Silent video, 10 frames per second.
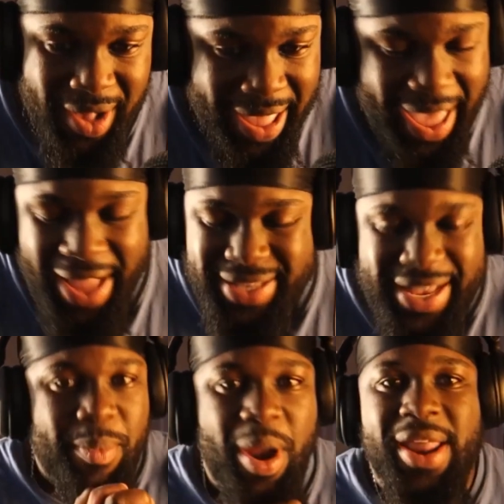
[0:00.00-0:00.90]
It's
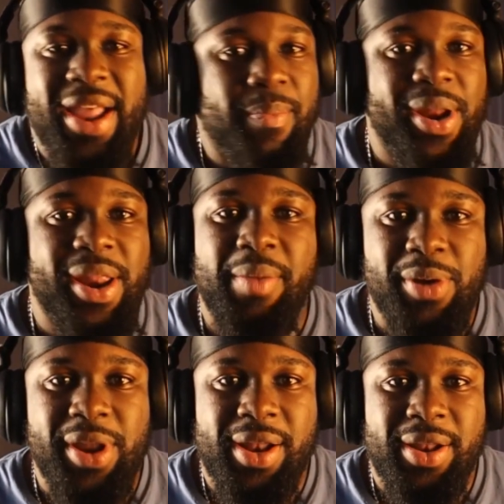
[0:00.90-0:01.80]
a brilliant
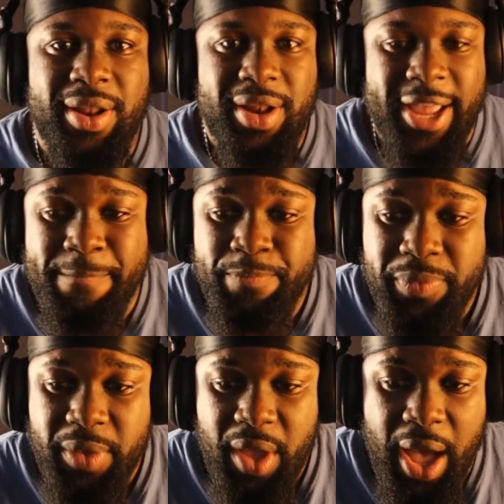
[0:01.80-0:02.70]
day
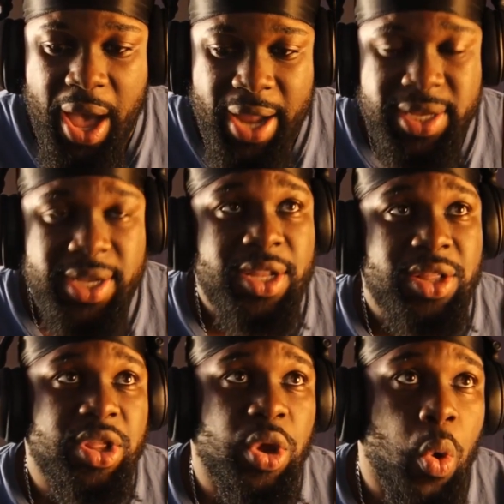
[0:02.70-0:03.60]
at
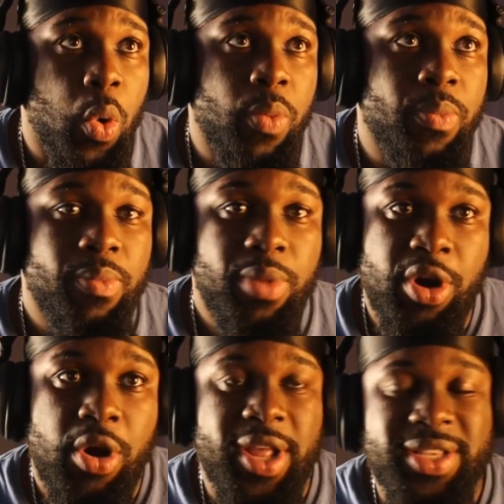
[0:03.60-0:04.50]
the home
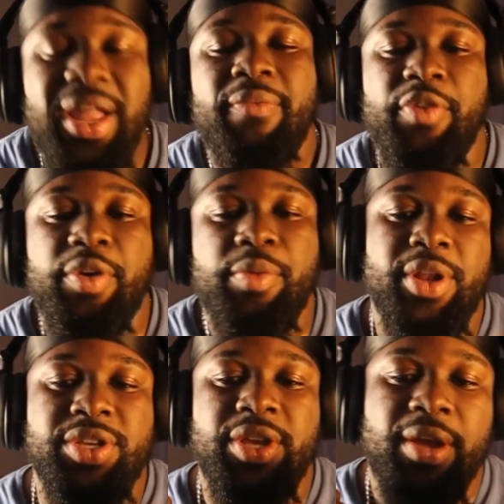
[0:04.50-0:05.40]
ground at Stamford
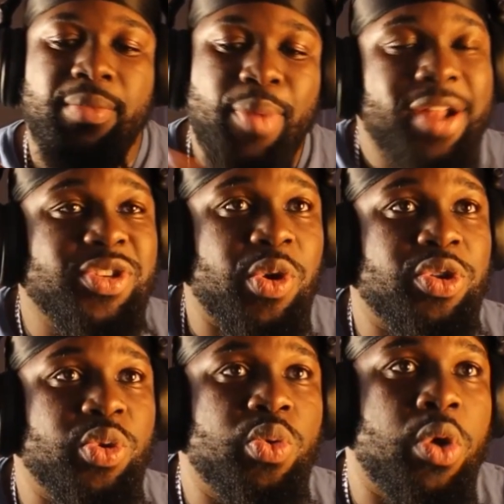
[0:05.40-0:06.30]
Bridge. Brighton
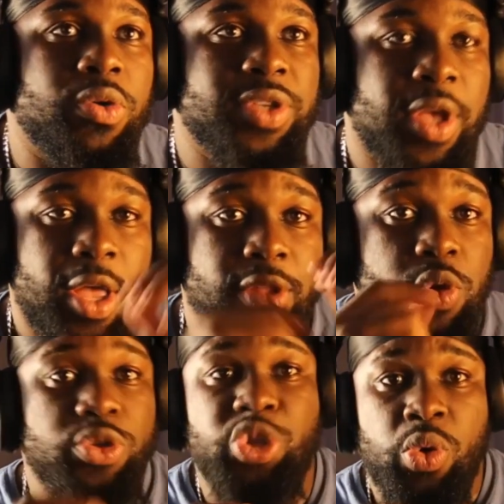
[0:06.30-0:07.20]
scored 2 goals.
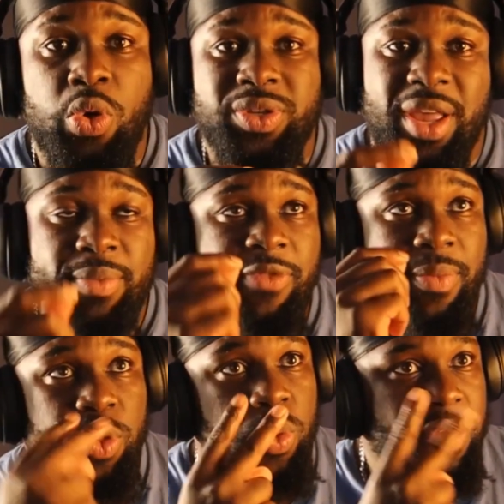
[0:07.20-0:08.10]
Those 2 goals came
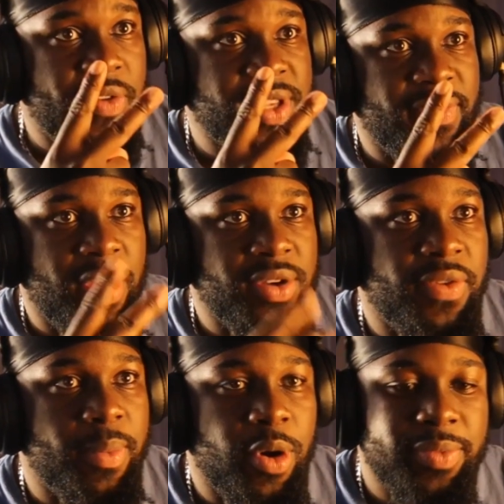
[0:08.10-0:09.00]
from 2 defensive errors
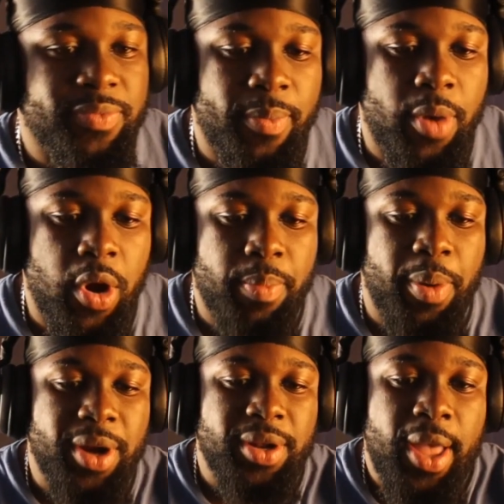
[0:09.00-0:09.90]
our
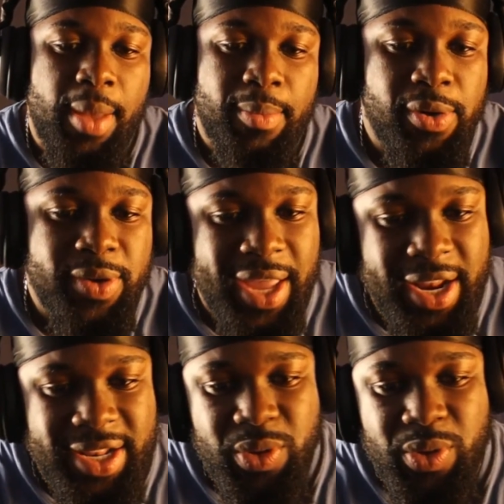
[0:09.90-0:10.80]
part. But we'll get
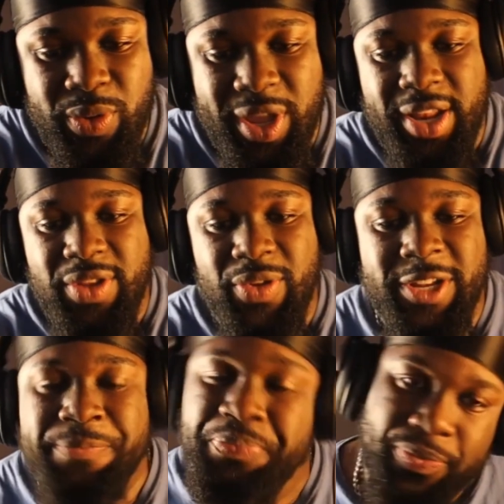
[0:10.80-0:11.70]
into
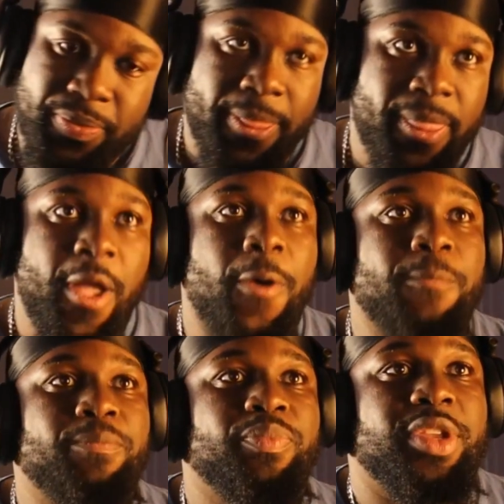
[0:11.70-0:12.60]
it.
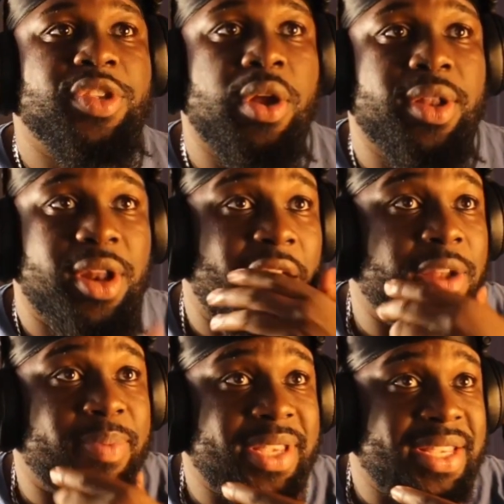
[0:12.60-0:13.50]
Now, the starting
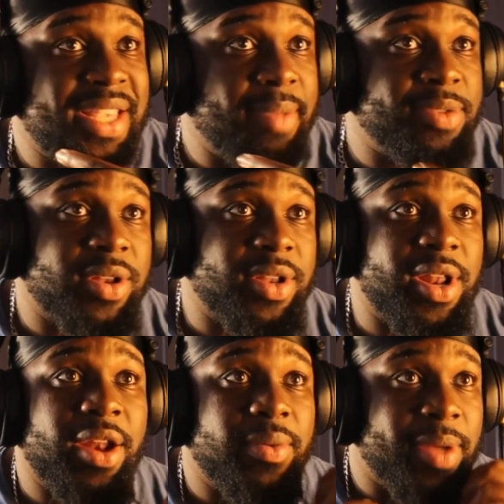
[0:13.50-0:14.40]
lineup is the same starting
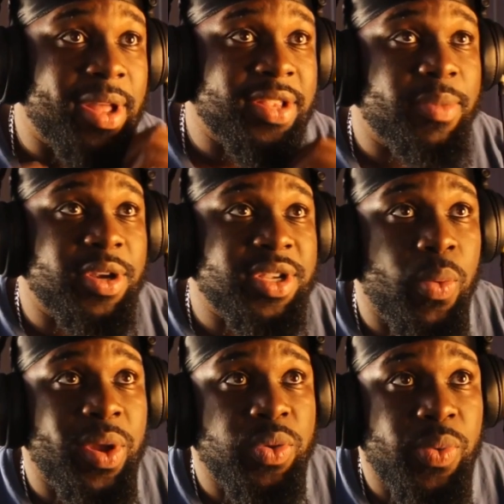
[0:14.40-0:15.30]
lineup Enzo Maresca
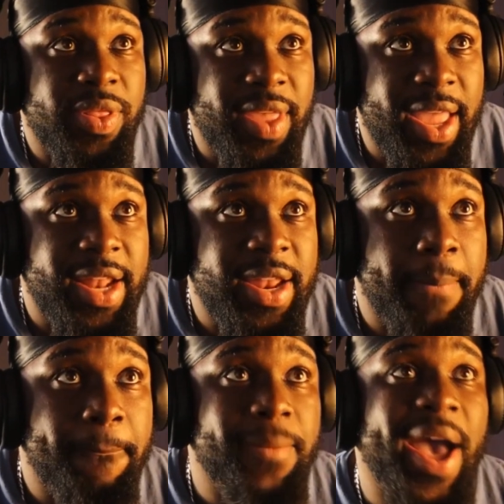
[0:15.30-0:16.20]
went with in
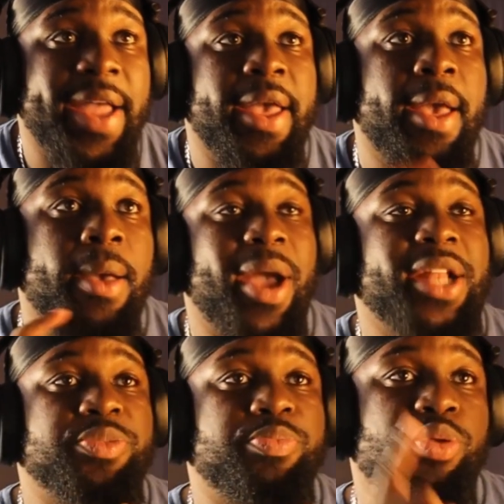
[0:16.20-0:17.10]
my
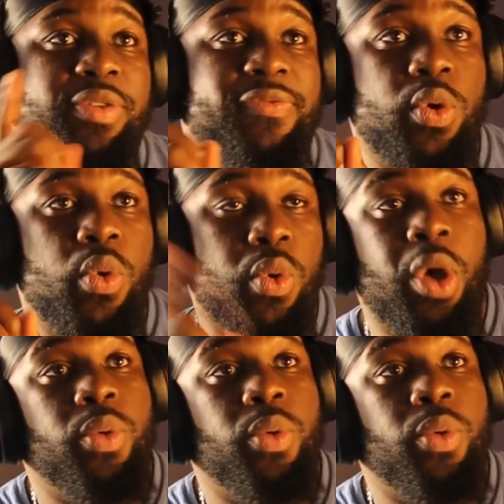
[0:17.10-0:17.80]
match preview.